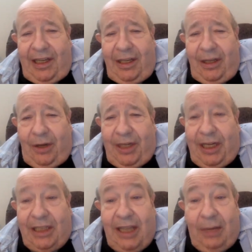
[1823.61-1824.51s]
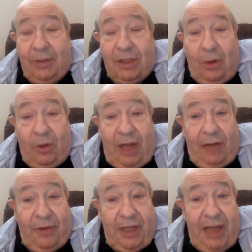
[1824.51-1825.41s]
he didn't say it was sold
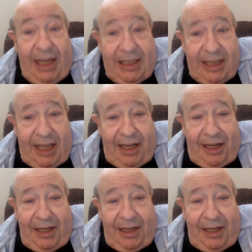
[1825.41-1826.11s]
out for the next set.